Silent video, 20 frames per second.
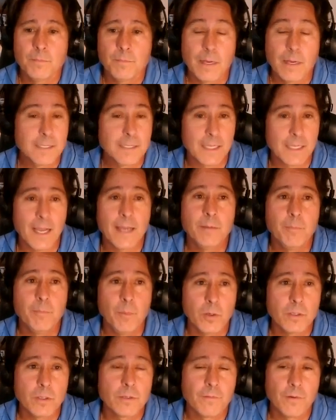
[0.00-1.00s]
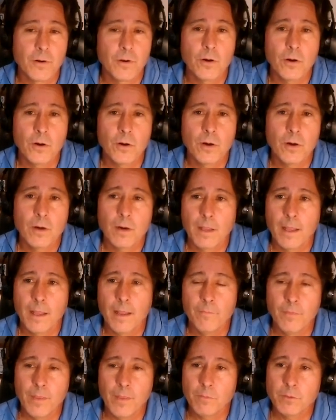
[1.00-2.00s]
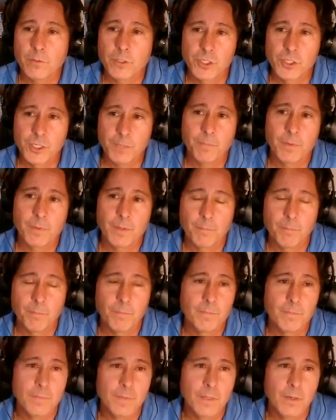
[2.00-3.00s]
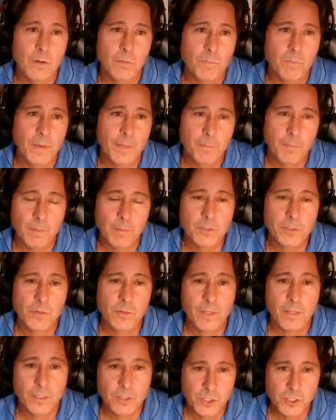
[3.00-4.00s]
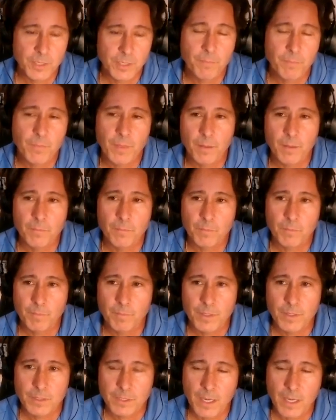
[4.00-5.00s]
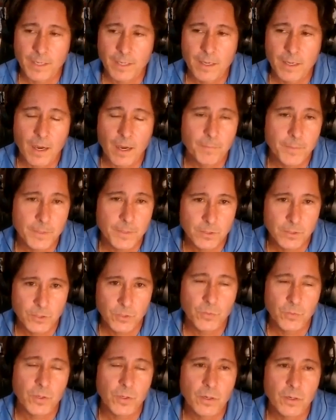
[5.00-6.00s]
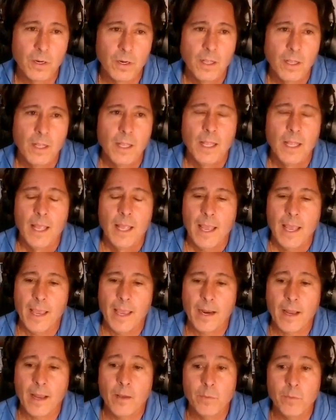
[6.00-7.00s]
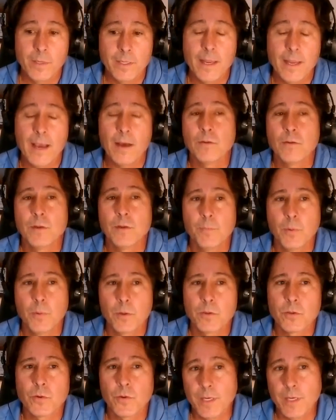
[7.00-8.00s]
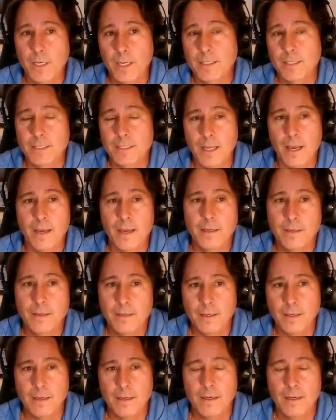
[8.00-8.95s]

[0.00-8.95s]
signed books for her, and they were shipped. My publisher then shipped them, the signed copies, to her. And I went down to Booktree and I signed